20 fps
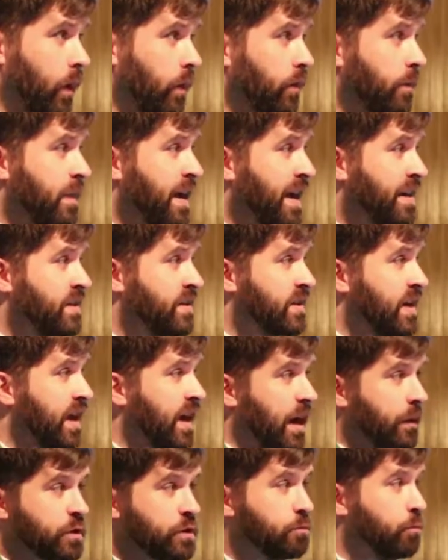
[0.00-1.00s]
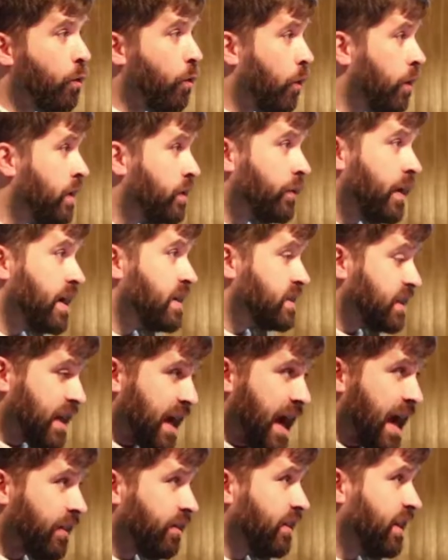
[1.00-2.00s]
The man said, "I was born and raised
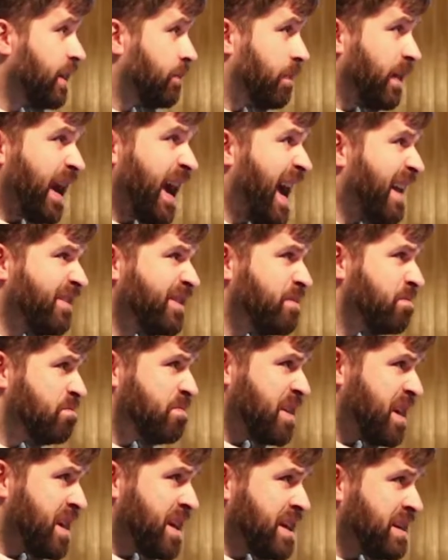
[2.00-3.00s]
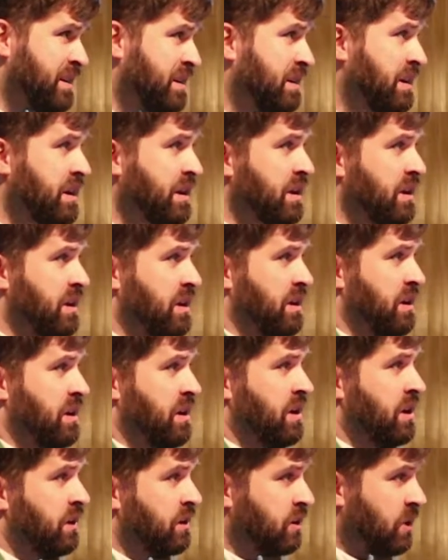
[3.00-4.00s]
Catholic, but I haven't been
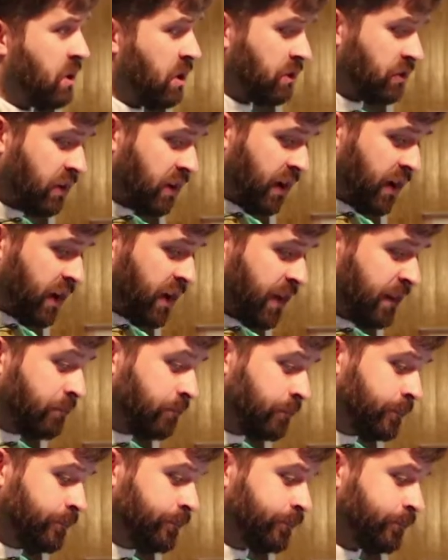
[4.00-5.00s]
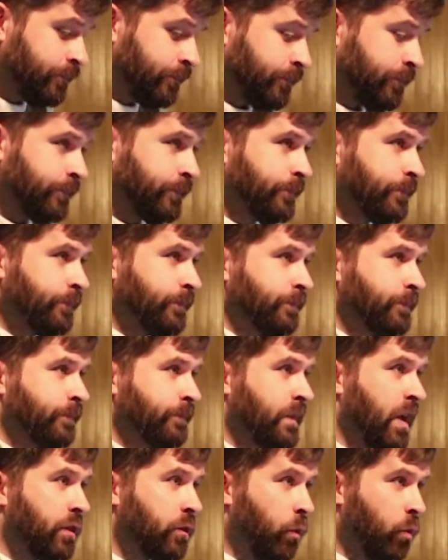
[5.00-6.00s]
in a long time."
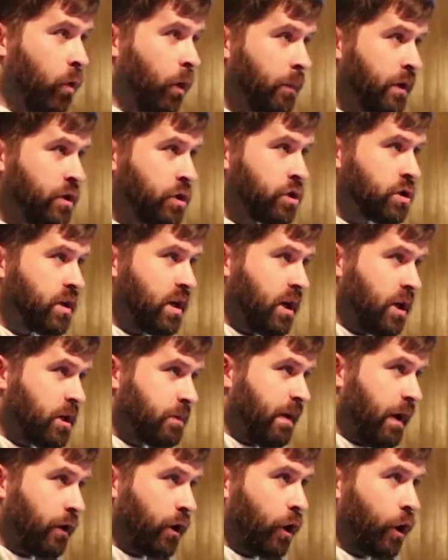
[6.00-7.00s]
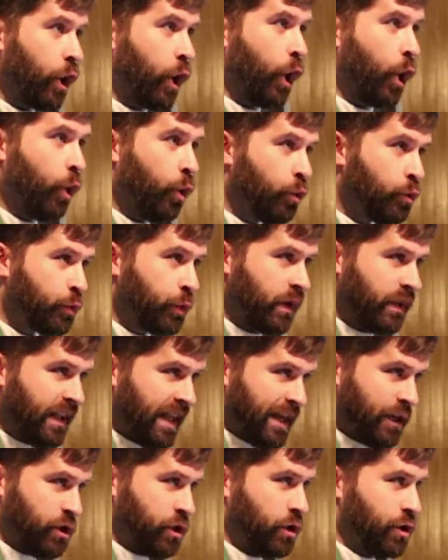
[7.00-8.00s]
And the woman shared about her own
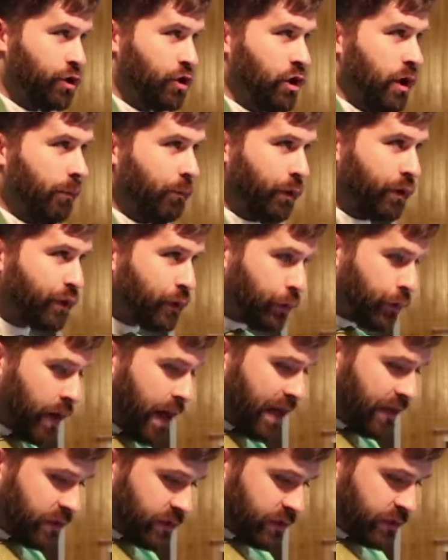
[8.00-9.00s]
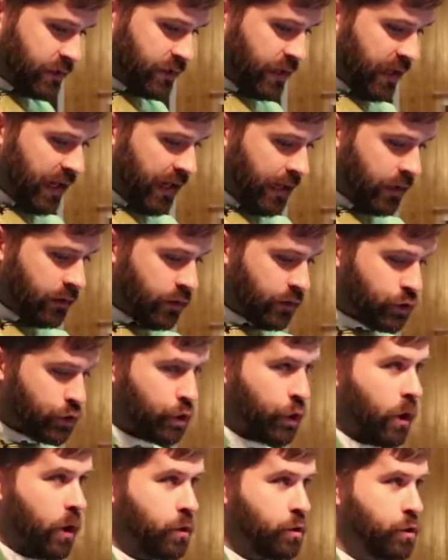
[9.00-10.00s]
relationship with Christ and the
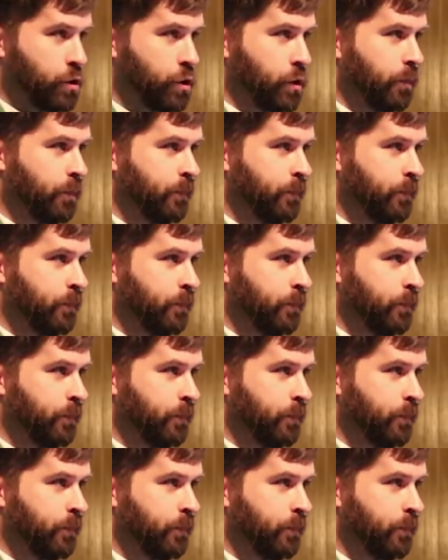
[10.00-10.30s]
church.